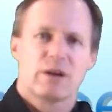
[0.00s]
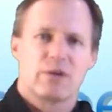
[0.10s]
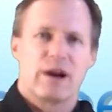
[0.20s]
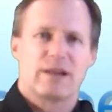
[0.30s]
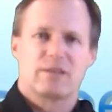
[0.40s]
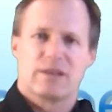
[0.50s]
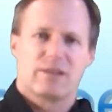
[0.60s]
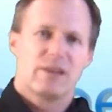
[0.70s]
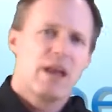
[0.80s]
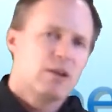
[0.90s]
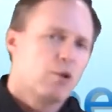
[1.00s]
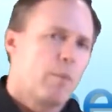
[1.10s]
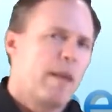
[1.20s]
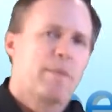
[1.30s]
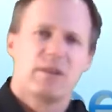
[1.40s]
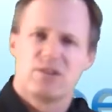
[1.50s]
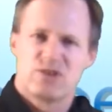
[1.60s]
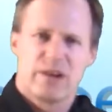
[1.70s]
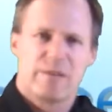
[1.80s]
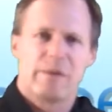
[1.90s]
Craigslist. Do people
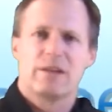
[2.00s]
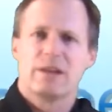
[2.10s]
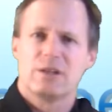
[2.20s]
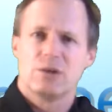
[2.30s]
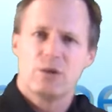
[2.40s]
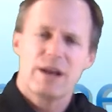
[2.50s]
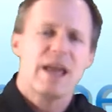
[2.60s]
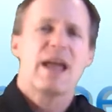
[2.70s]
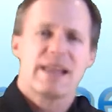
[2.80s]
legitimately do it?